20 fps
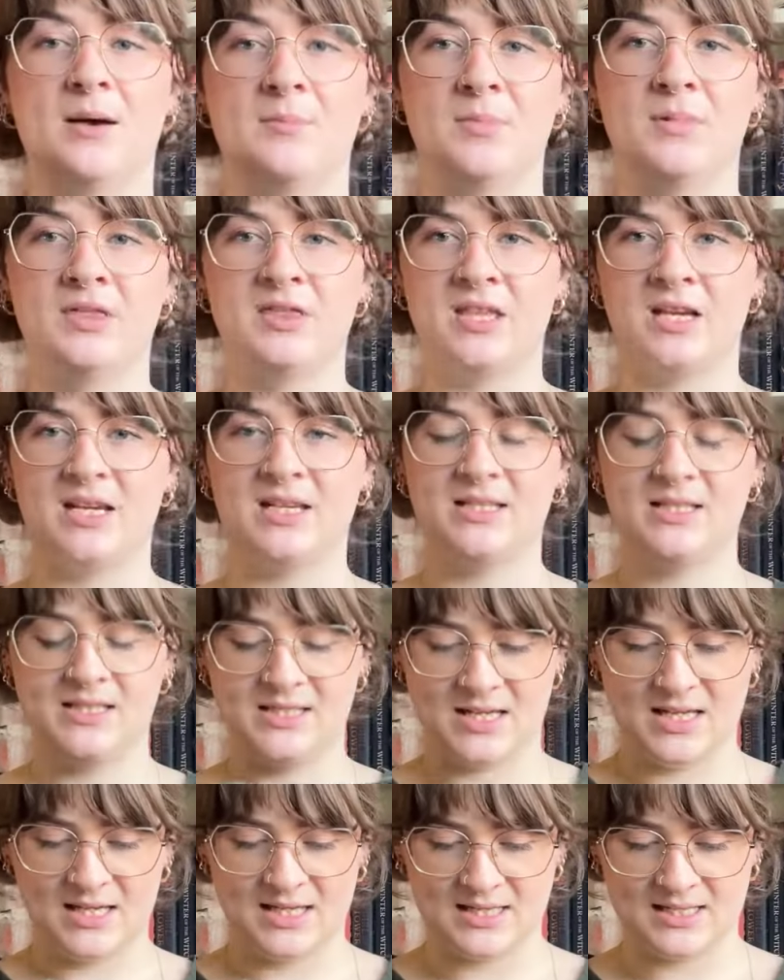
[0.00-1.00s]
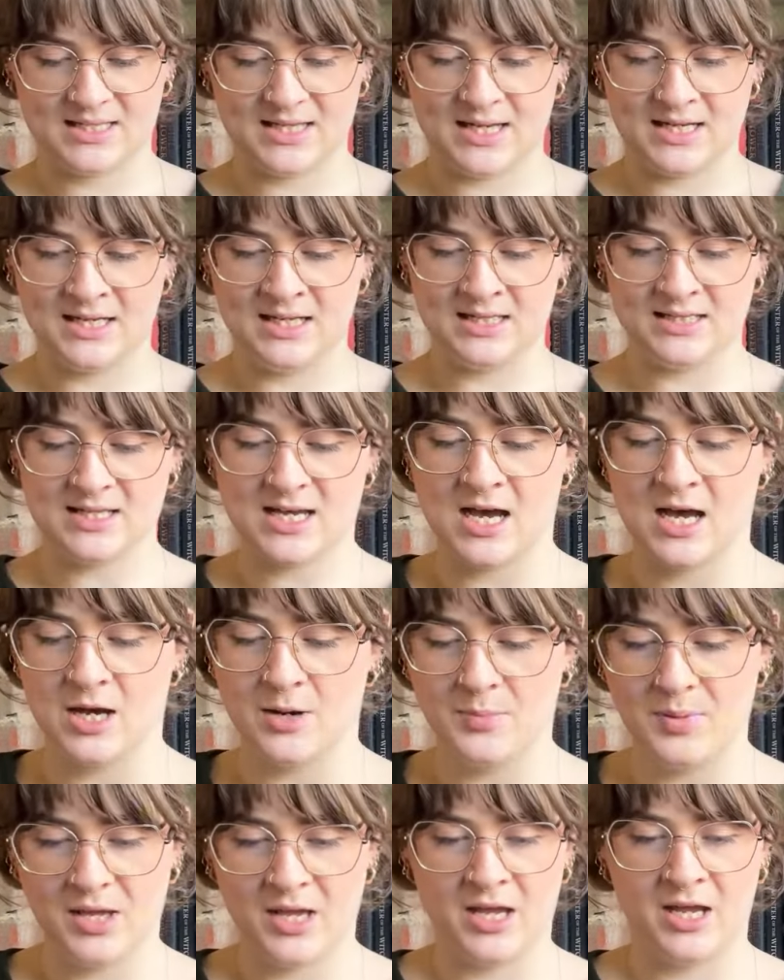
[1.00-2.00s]
This is knit
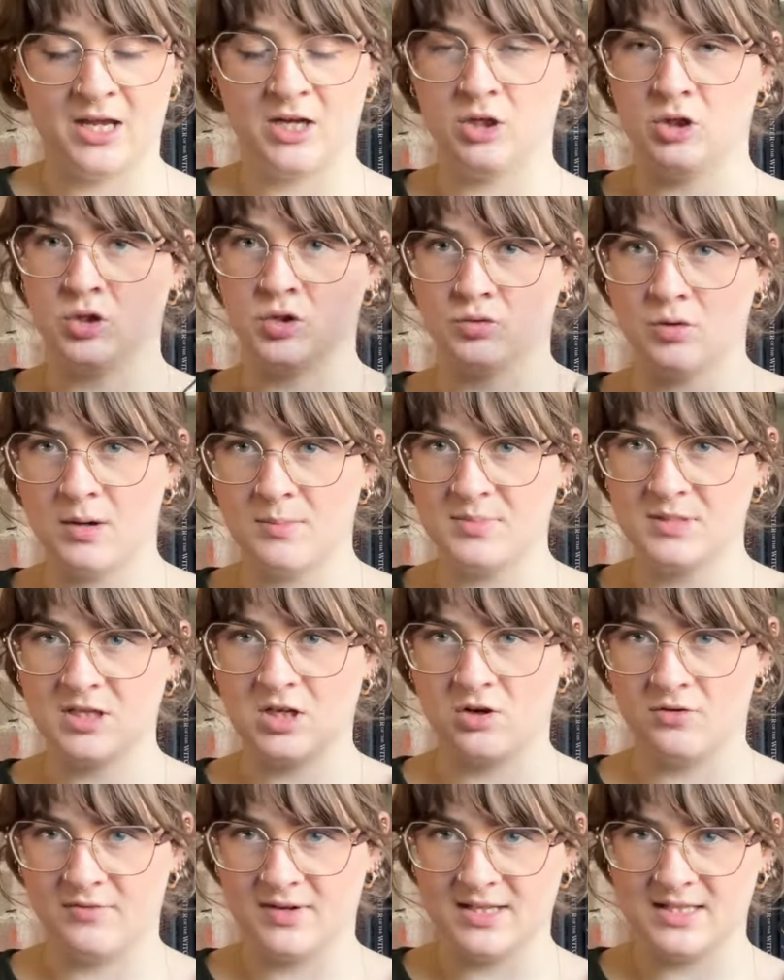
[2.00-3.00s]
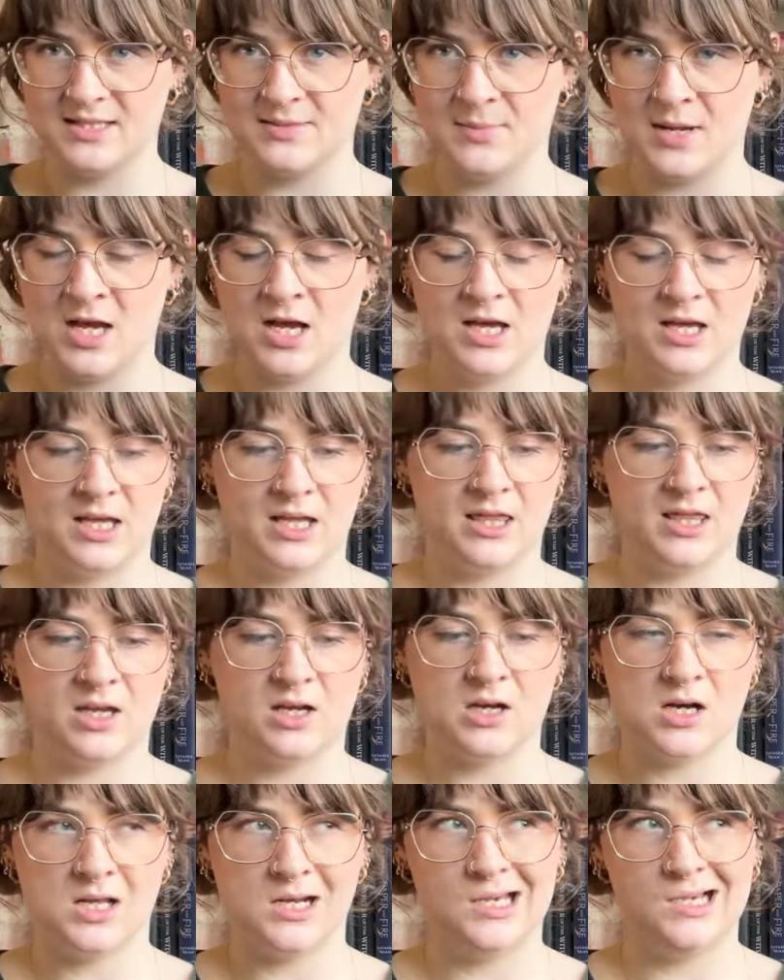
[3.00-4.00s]
up in Drops Charisma in the
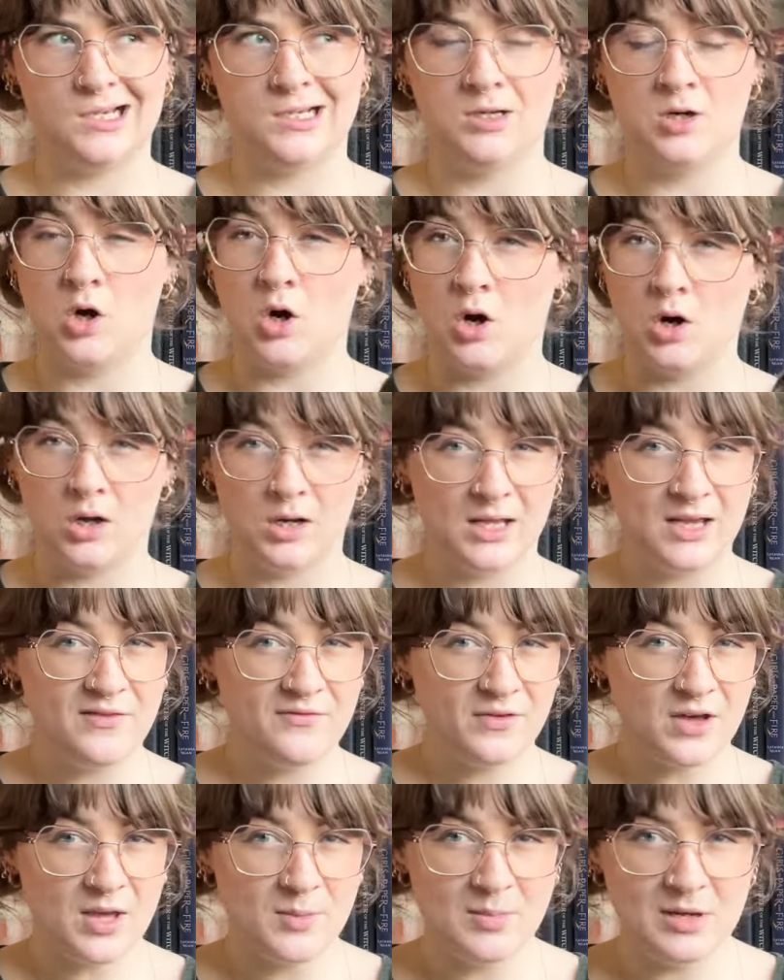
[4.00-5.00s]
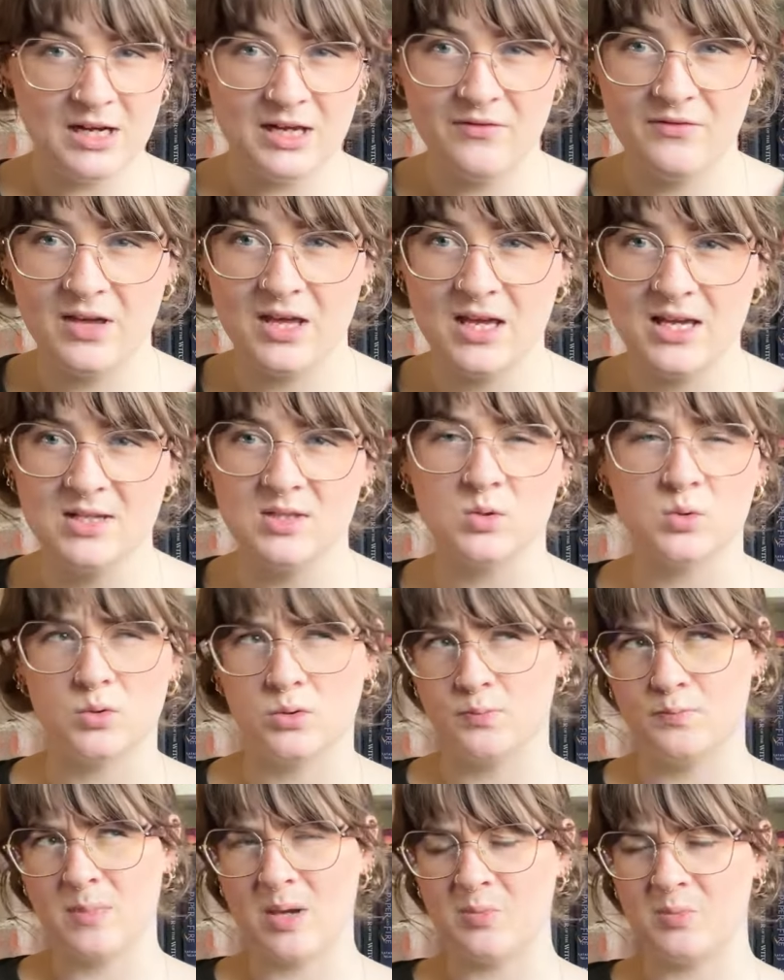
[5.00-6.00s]
colour olive, I believe it is, or
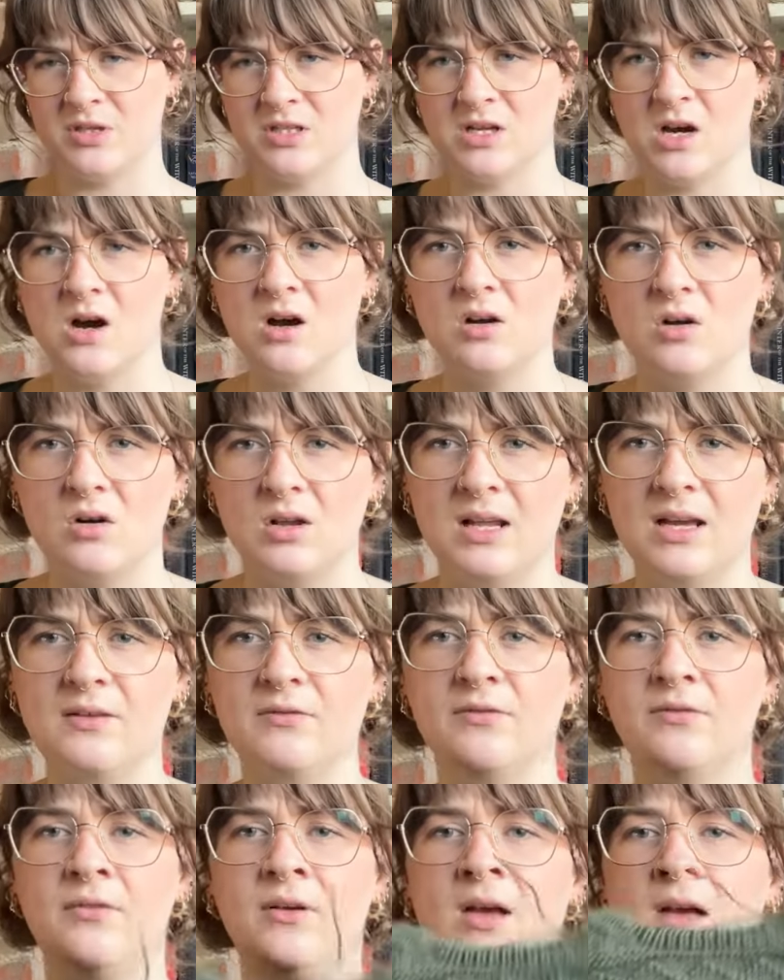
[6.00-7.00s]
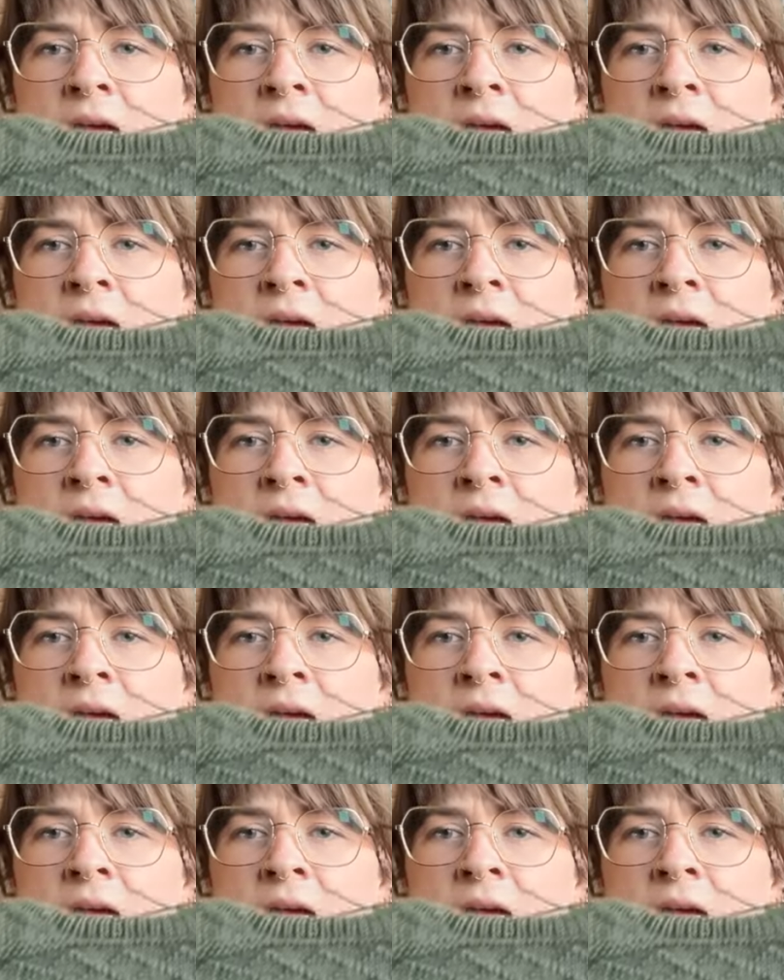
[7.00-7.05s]
maybe dark olive.